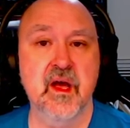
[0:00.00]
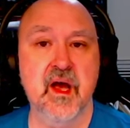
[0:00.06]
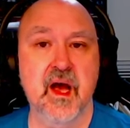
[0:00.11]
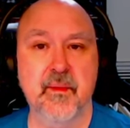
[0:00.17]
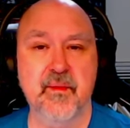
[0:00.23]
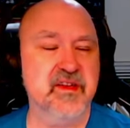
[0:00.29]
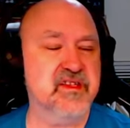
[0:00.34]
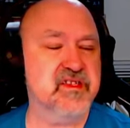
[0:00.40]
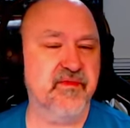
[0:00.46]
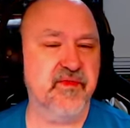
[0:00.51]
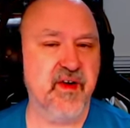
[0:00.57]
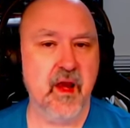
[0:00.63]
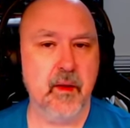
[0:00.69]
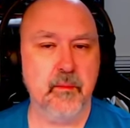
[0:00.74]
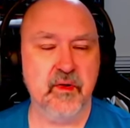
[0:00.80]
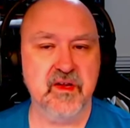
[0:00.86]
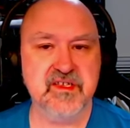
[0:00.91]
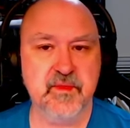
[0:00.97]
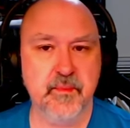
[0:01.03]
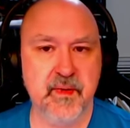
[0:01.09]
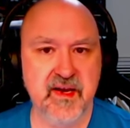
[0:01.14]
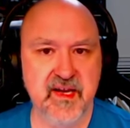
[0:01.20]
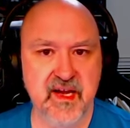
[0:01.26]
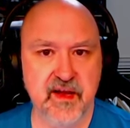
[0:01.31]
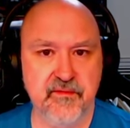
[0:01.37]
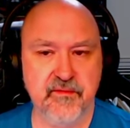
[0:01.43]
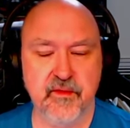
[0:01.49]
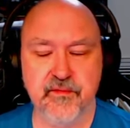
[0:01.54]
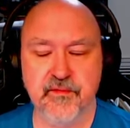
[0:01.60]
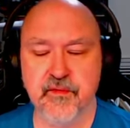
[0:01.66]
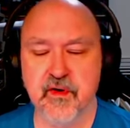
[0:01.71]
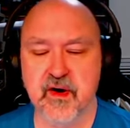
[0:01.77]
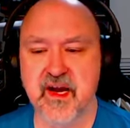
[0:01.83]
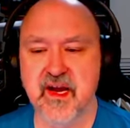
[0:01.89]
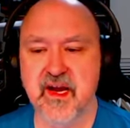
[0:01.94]
um, and it's available as a PDF for
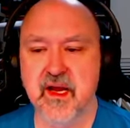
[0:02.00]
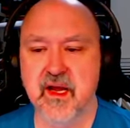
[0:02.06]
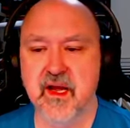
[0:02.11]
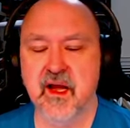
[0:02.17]
free